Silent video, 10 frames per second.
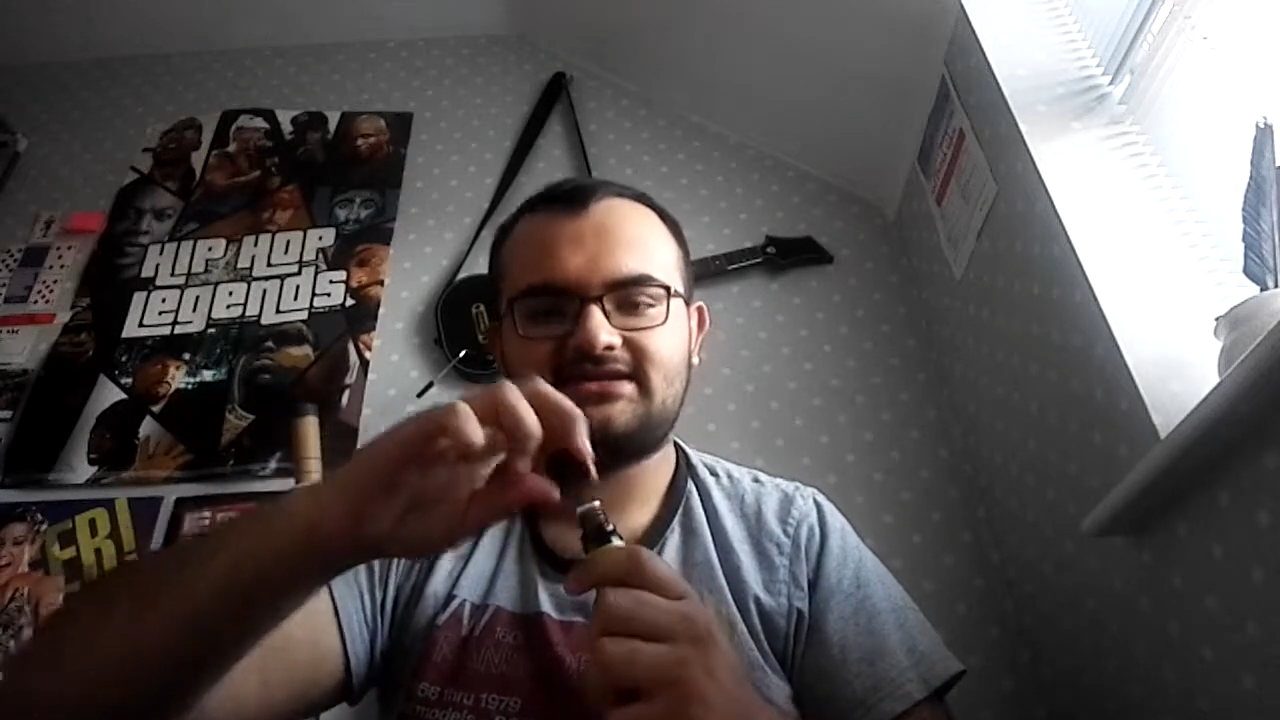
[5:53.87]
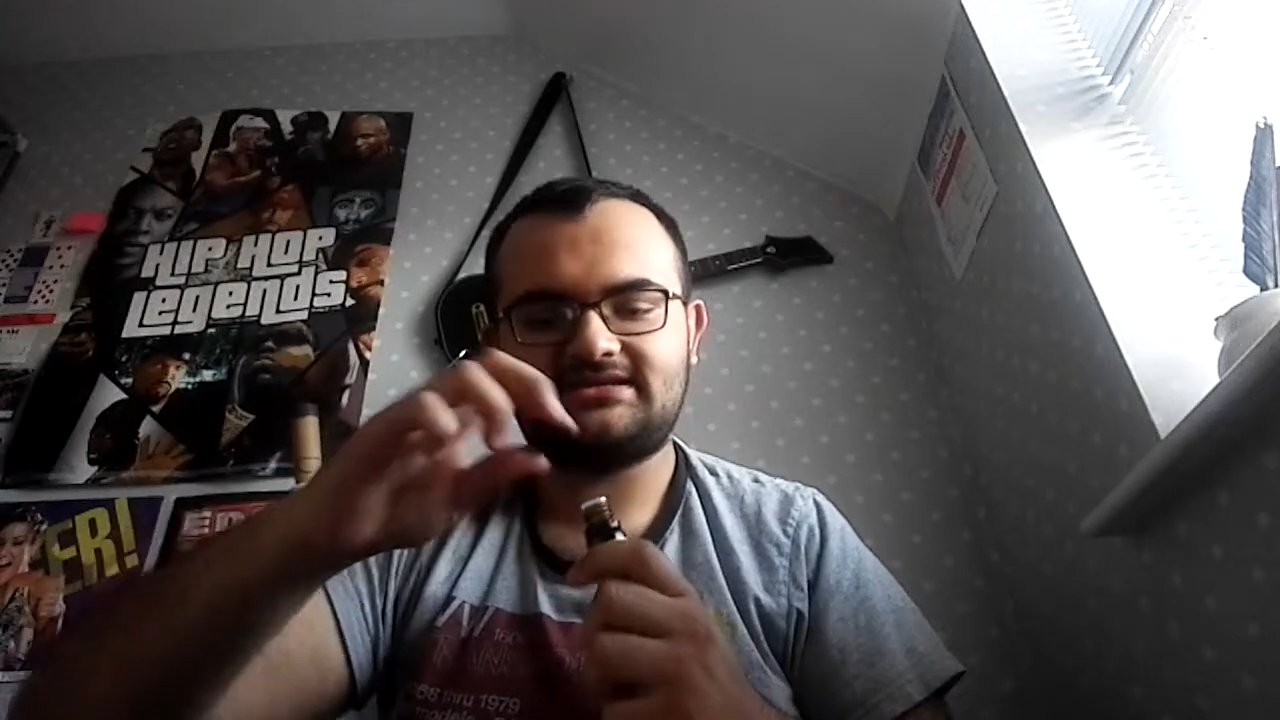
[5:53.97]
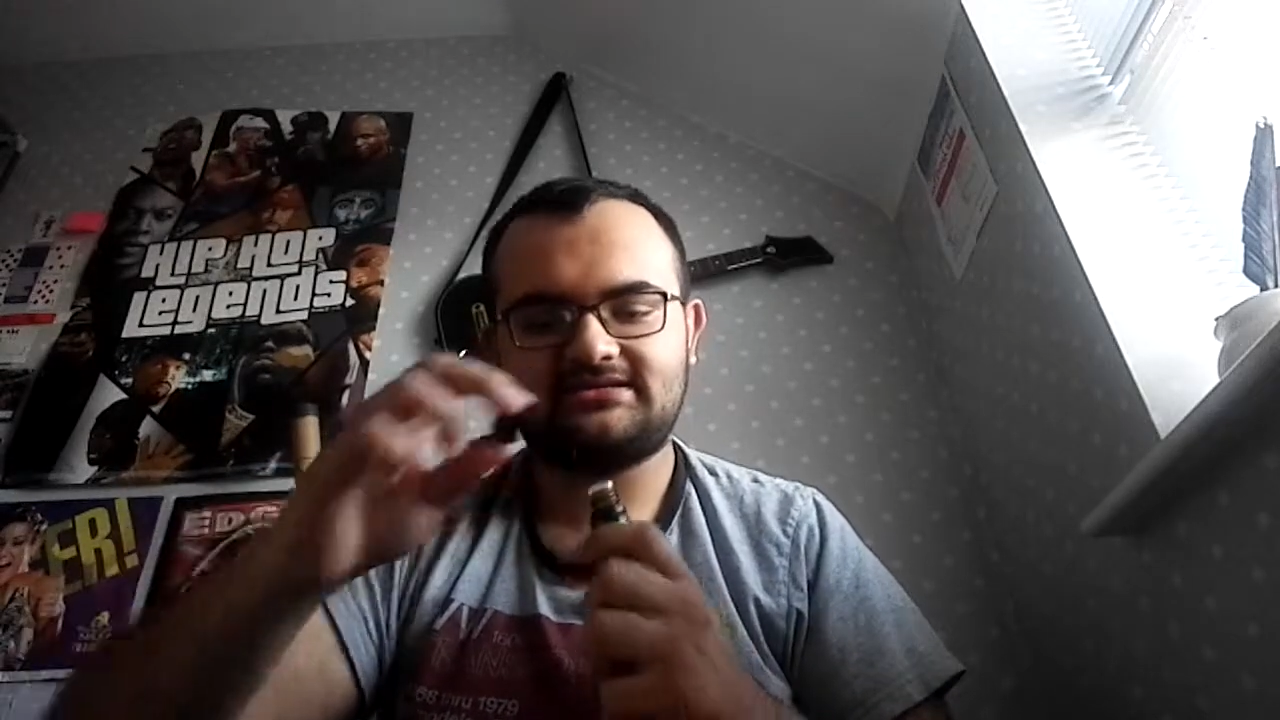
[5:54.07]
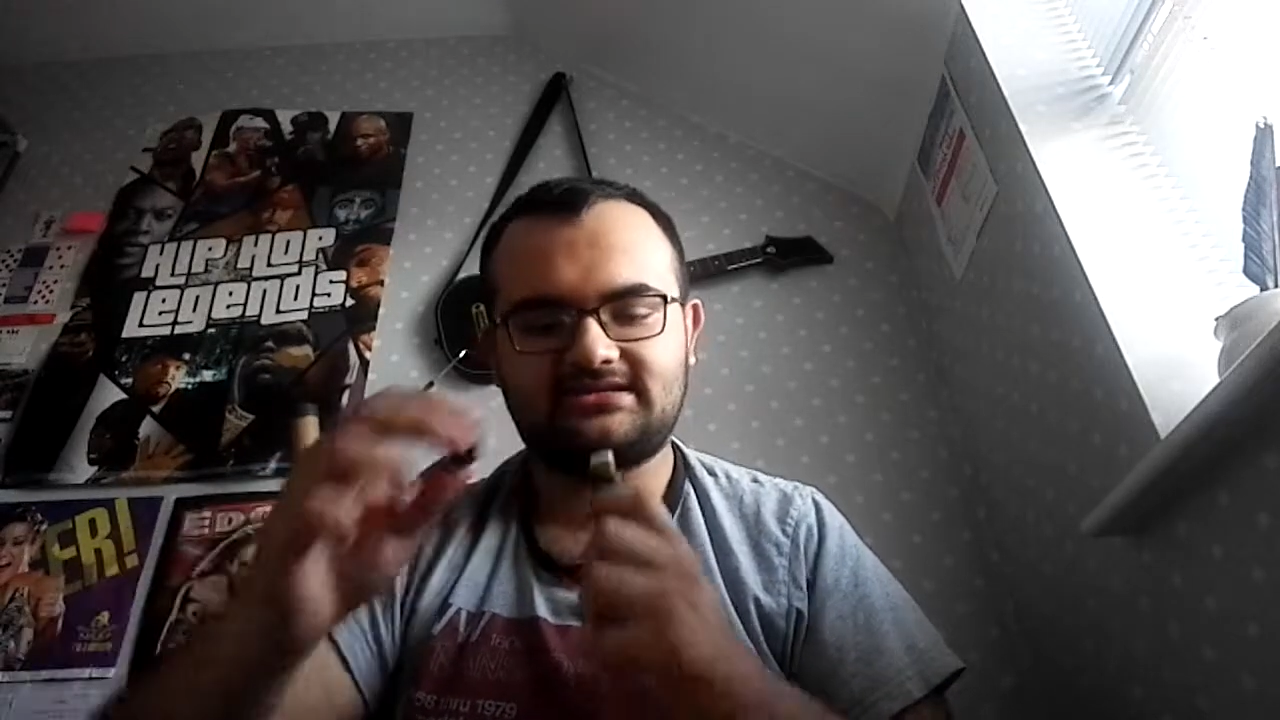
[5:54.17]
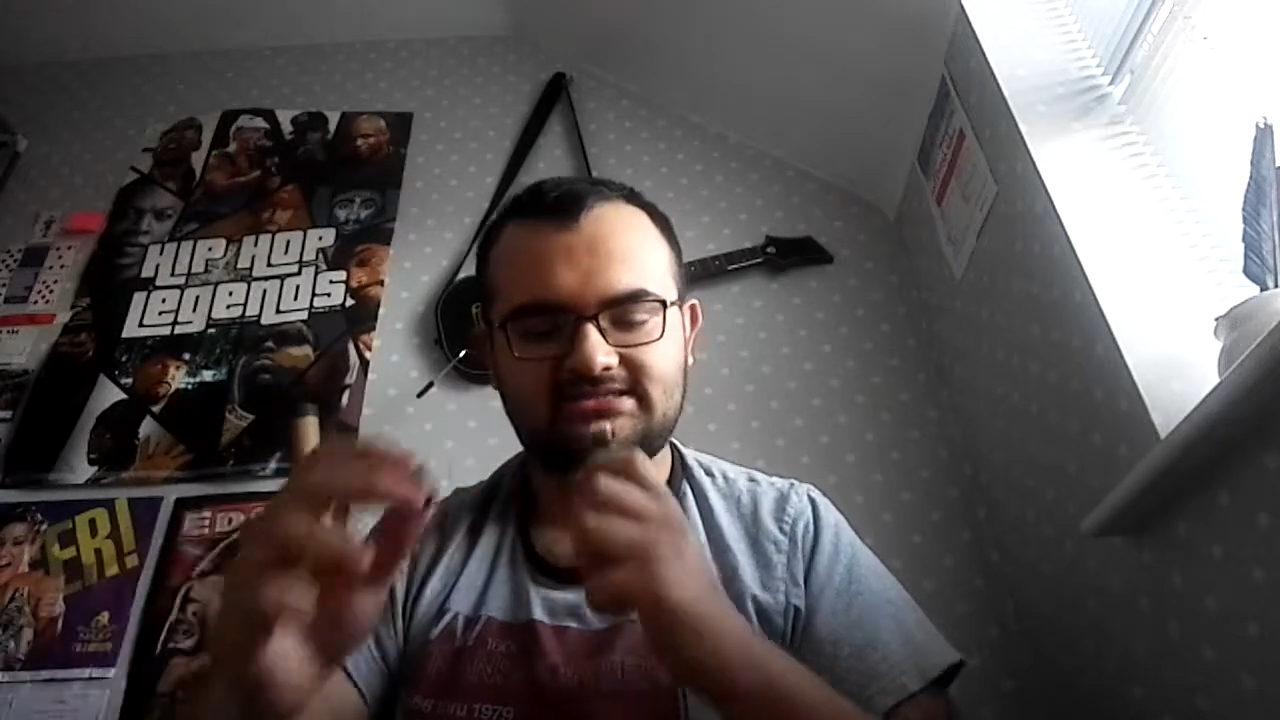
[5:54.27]

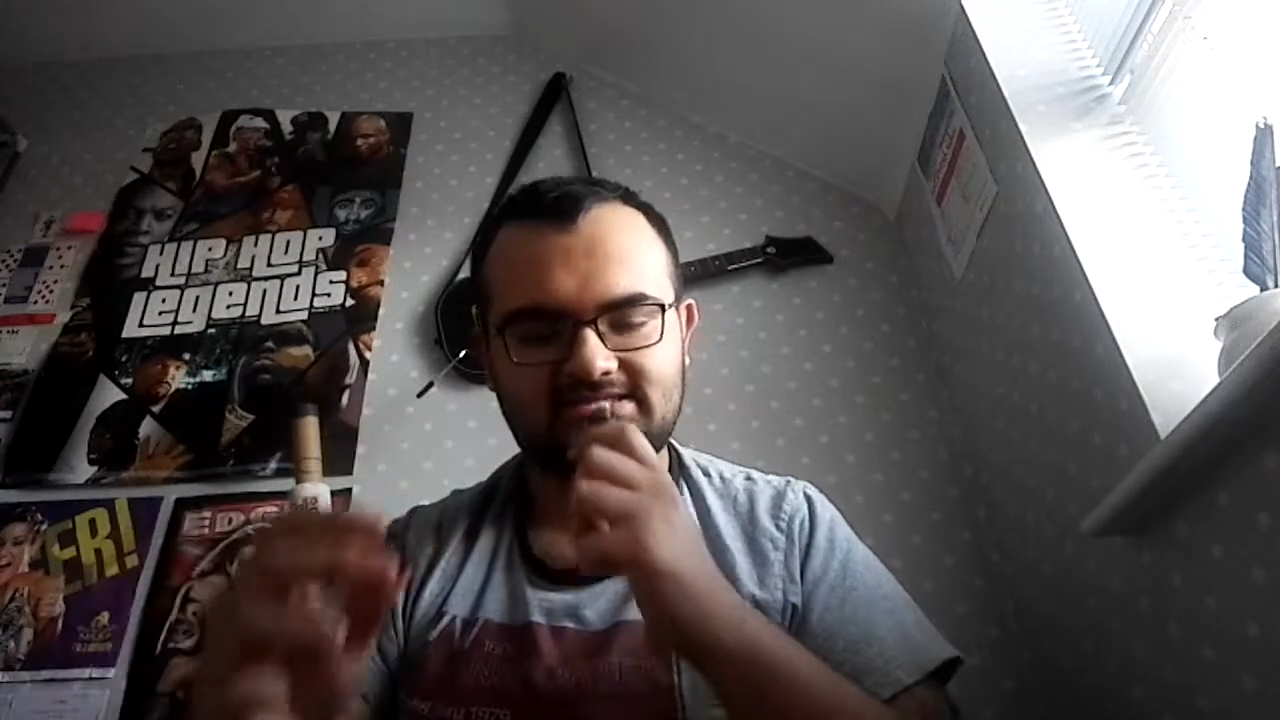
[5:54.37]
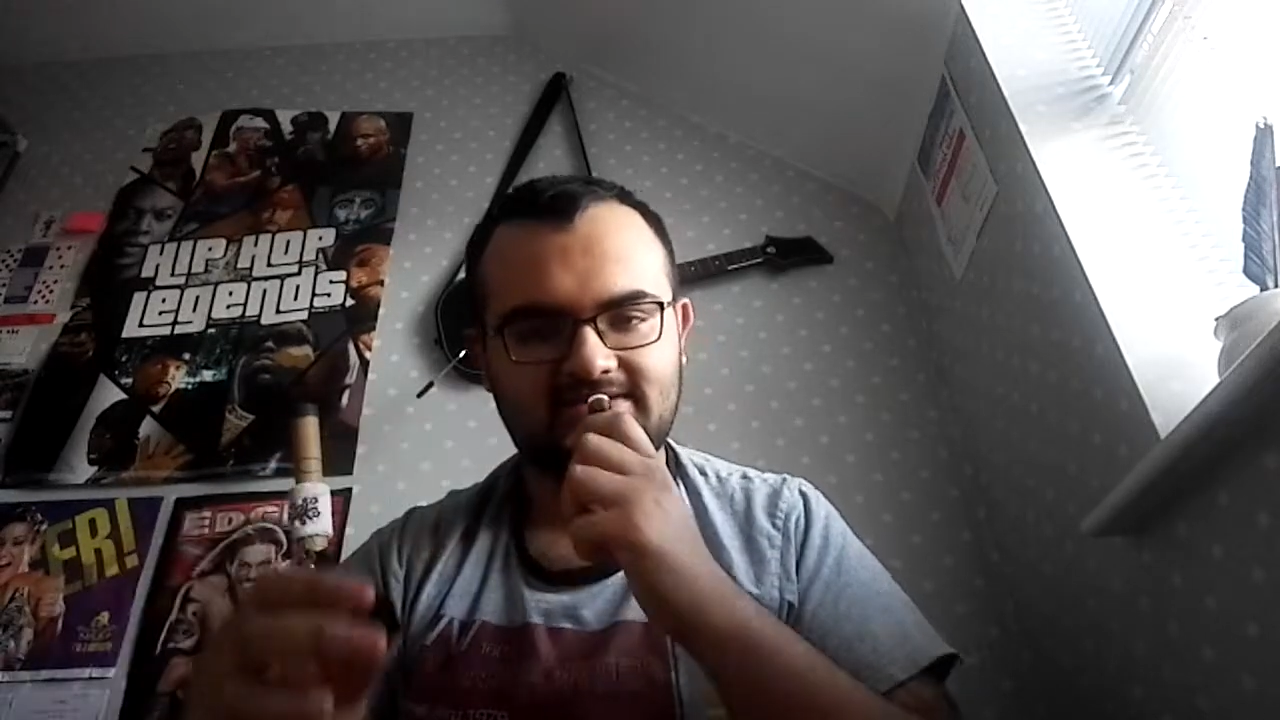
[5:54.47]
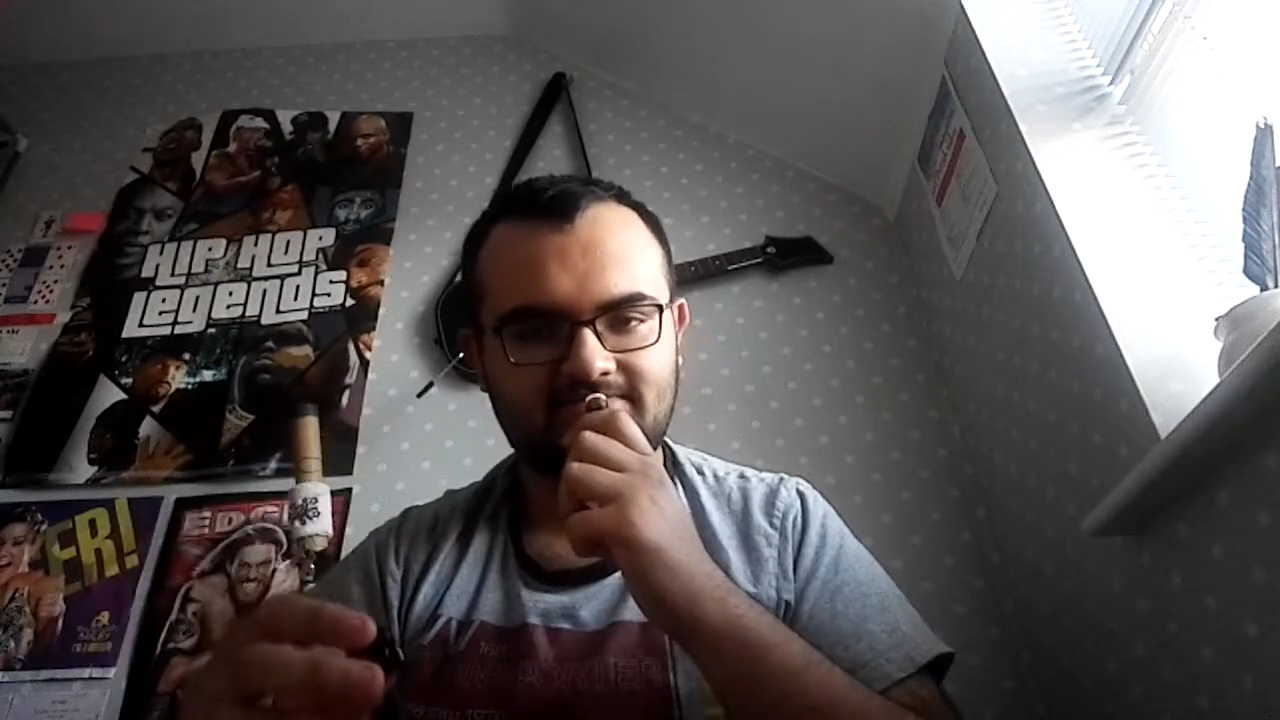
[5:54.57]
and it's